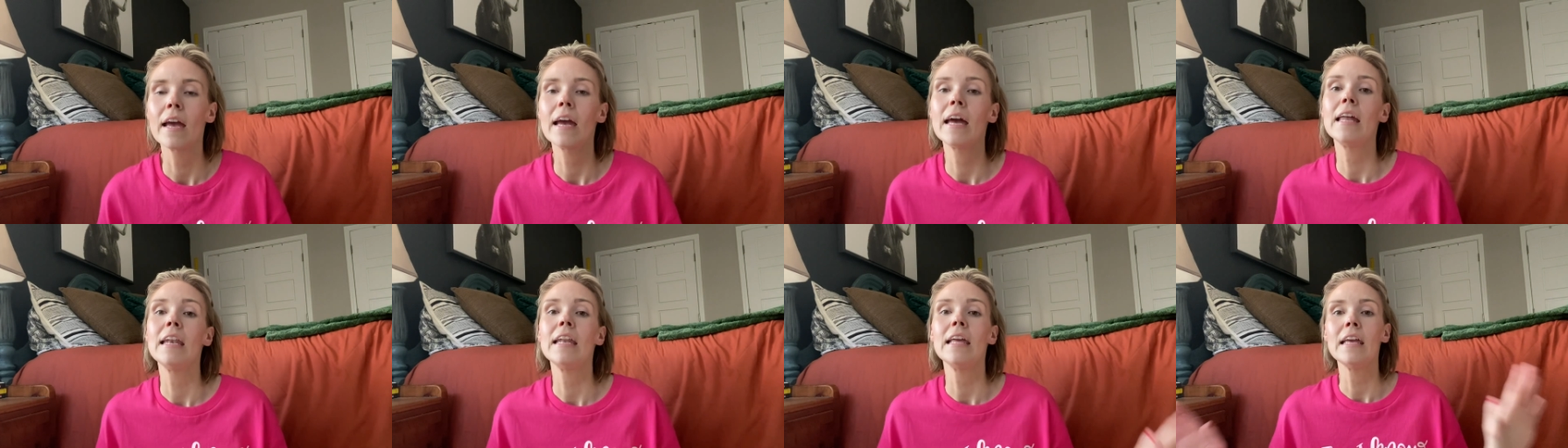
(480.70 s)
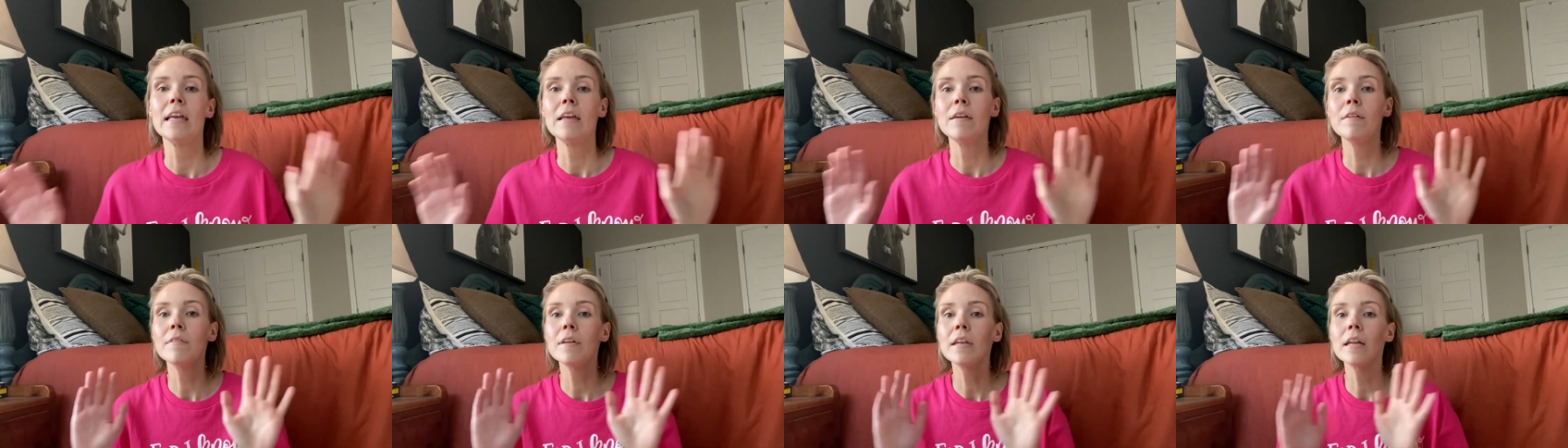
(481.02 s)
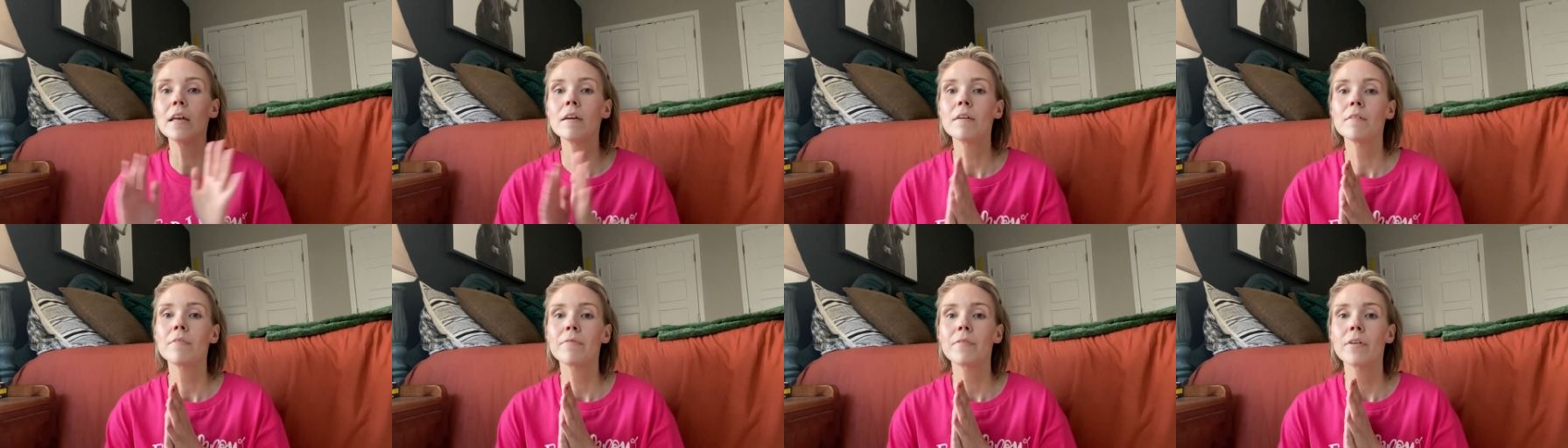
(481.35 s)
and even
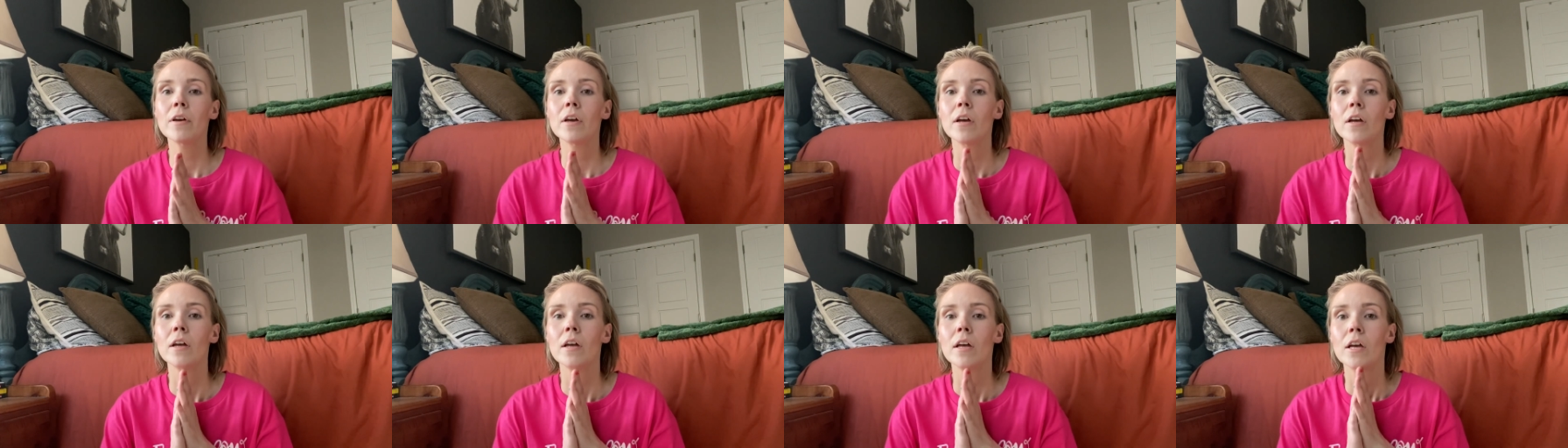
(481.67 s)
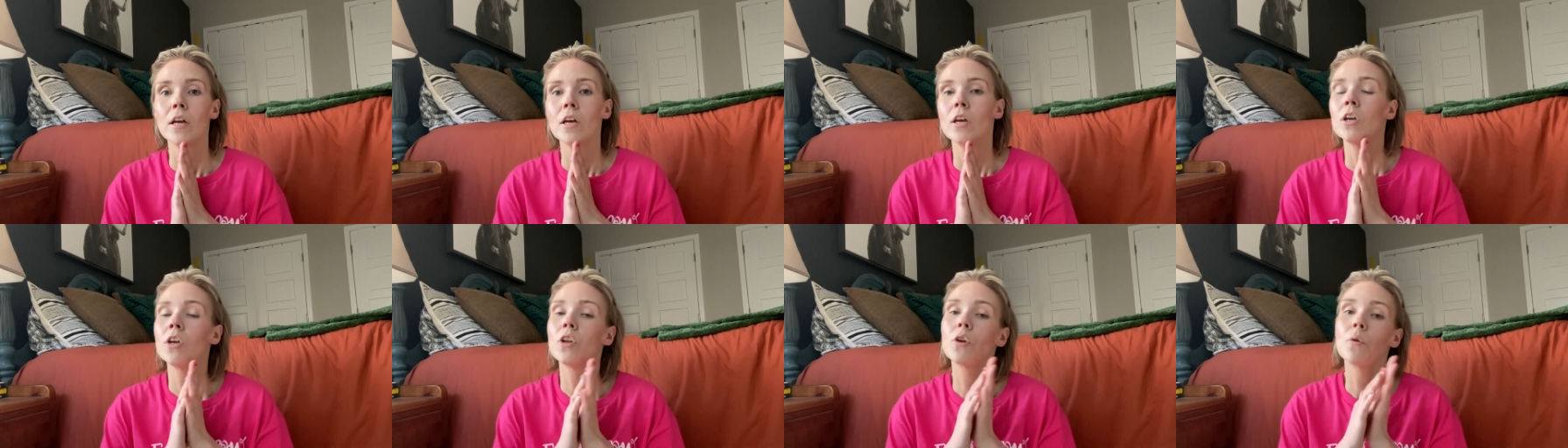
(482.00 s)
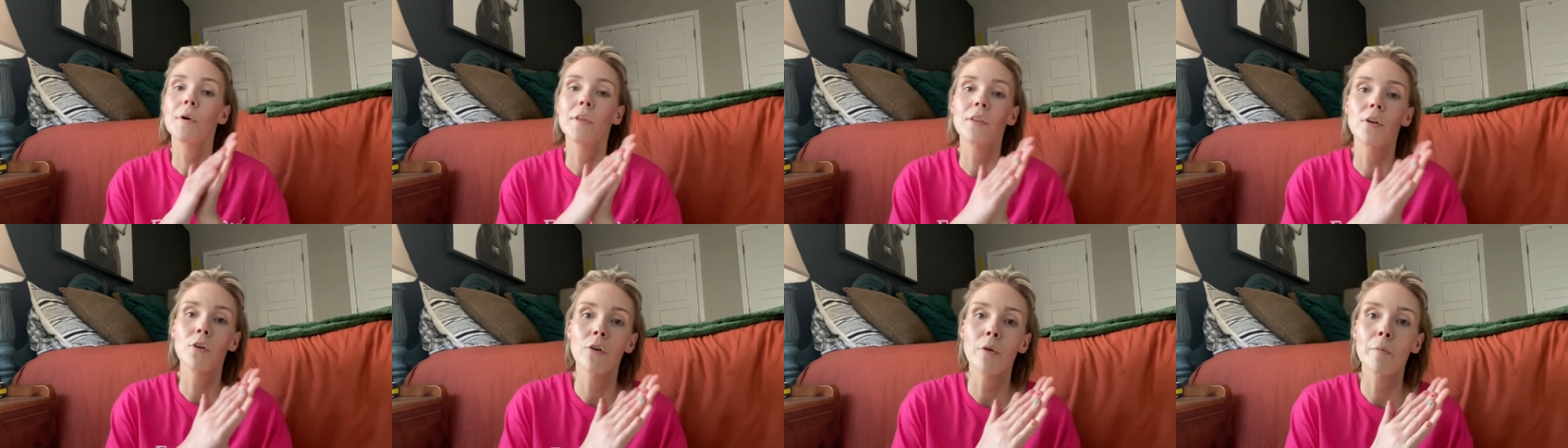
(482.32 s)
if,
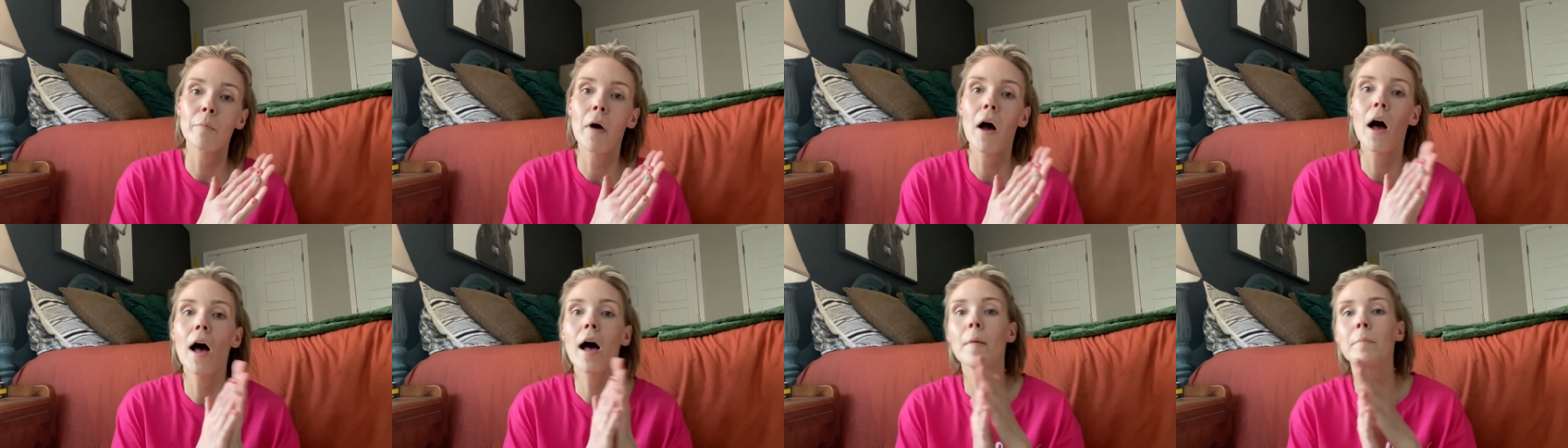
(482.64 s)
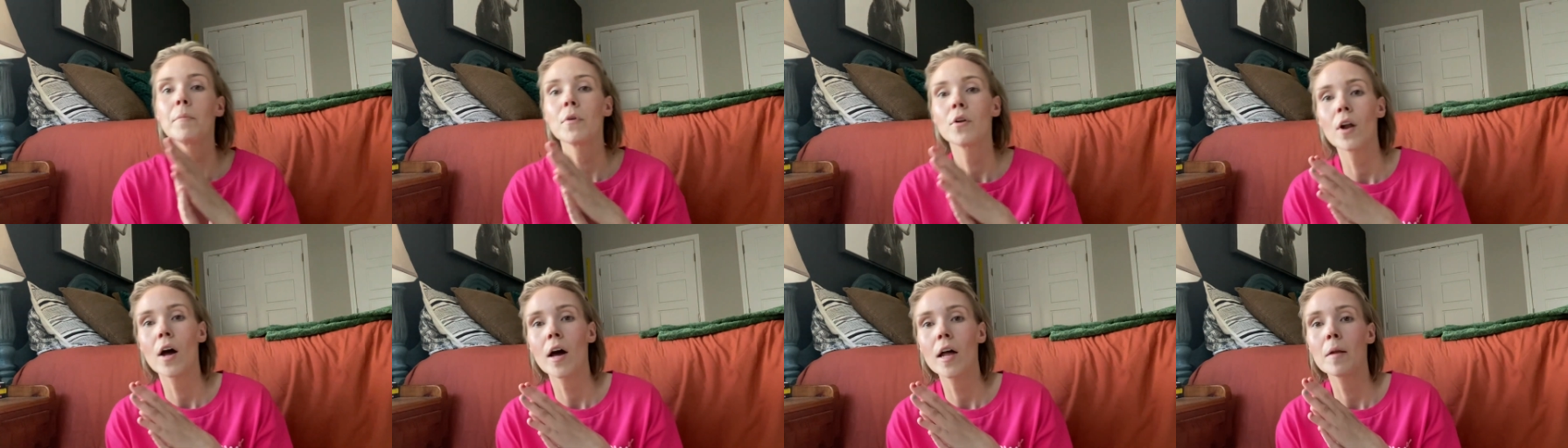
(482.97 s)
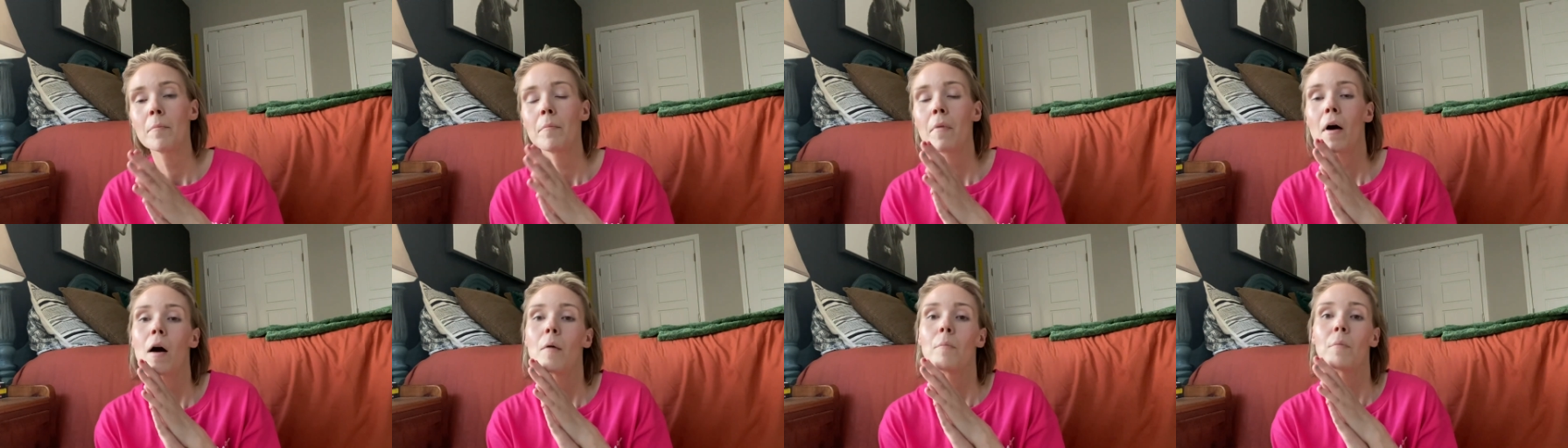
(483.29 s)
whether you're a mom, you're not a
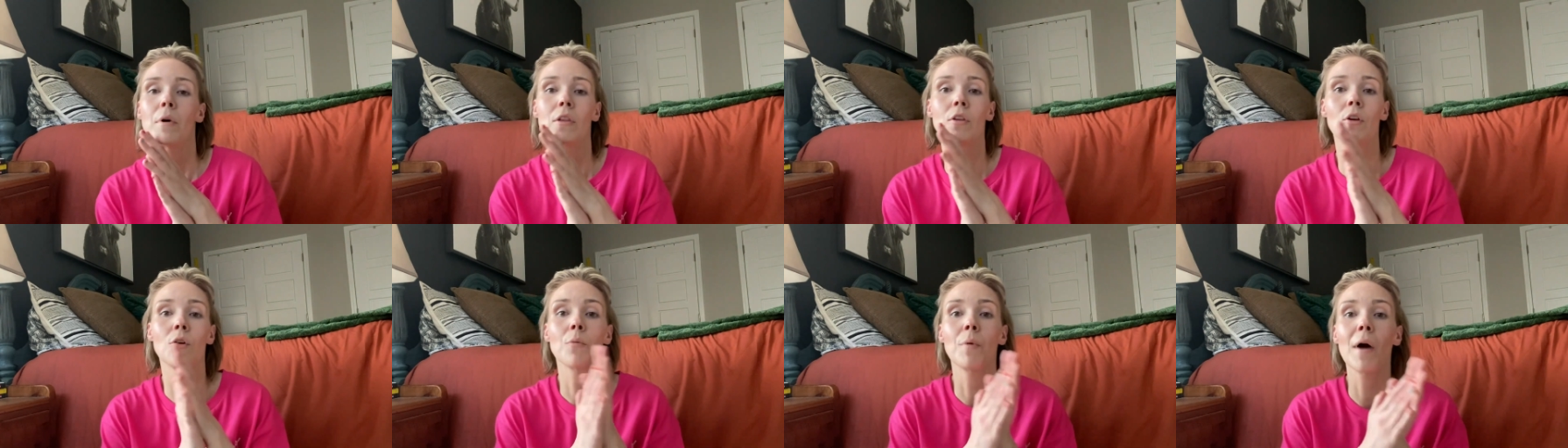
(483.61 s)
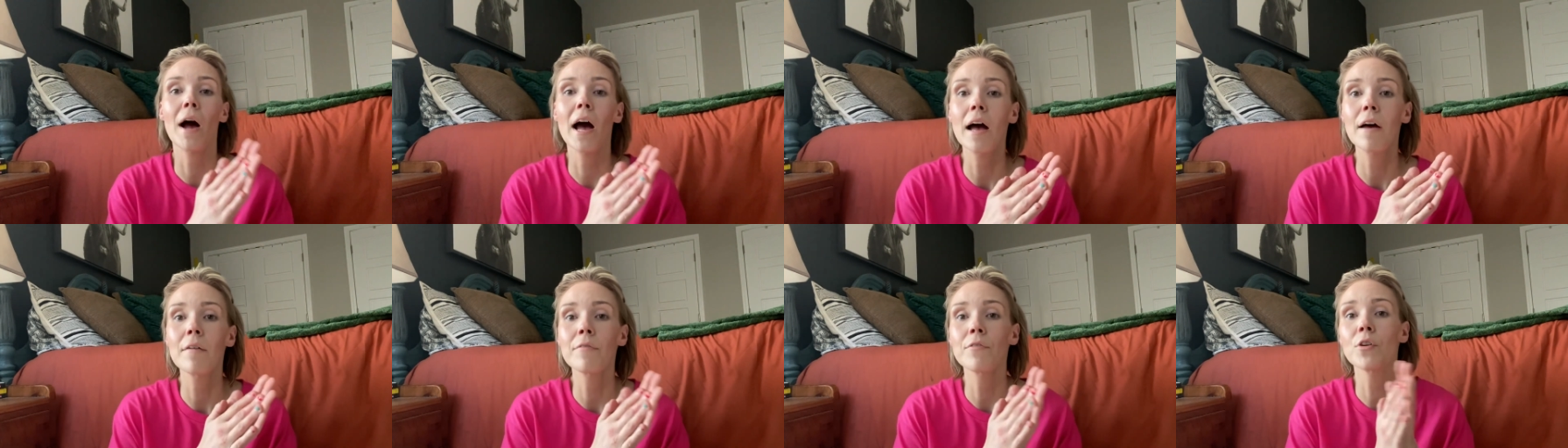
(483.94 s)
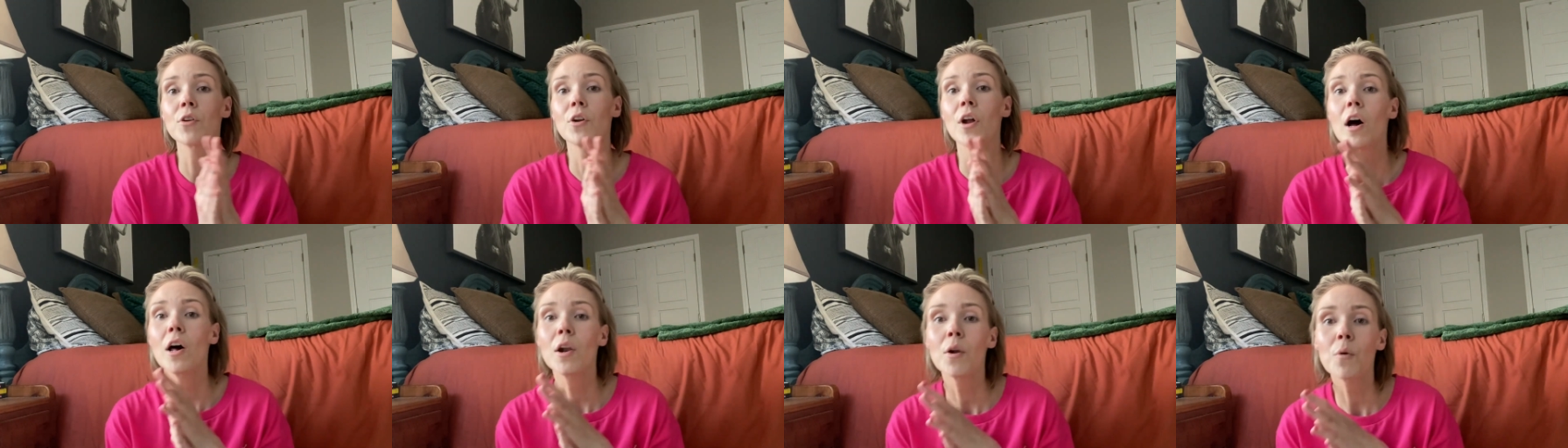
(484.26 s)
mom, whether you're a wife, you're
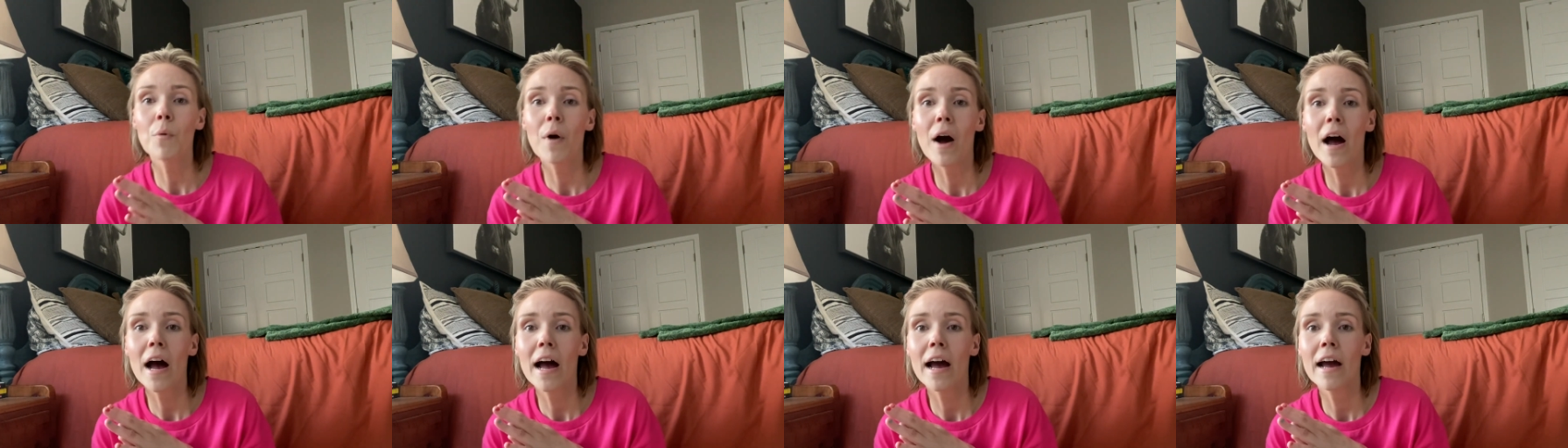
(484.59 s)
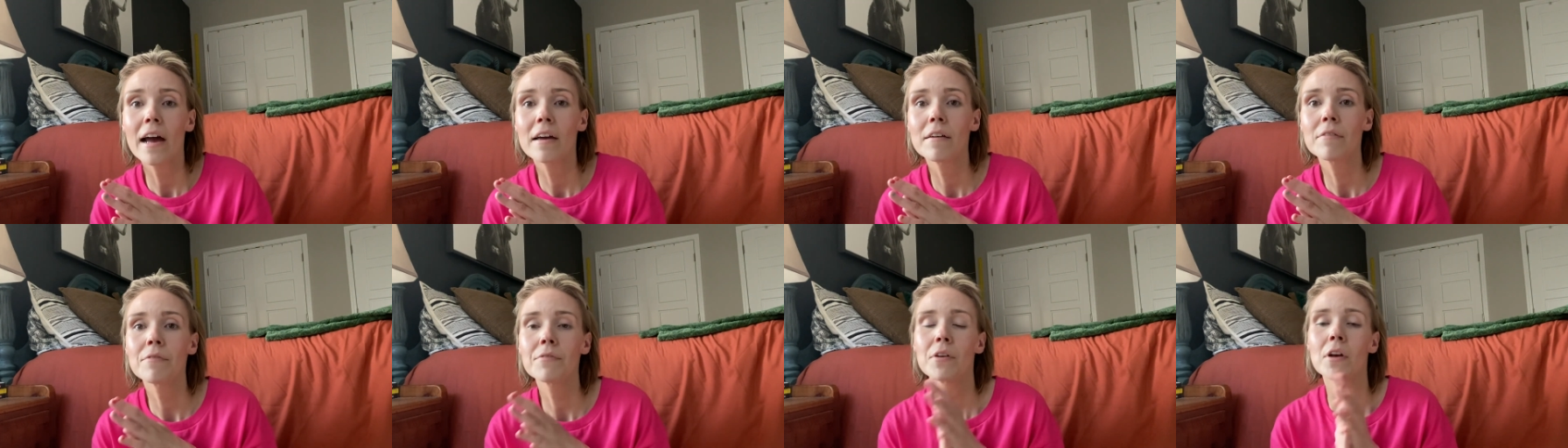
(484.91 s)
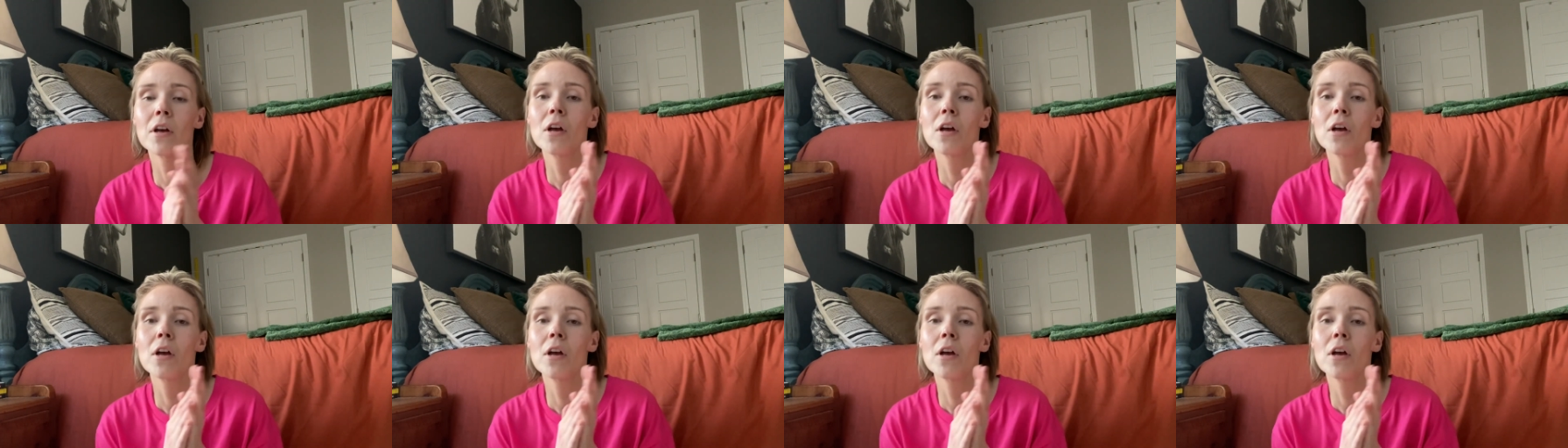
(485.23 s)
not a wife,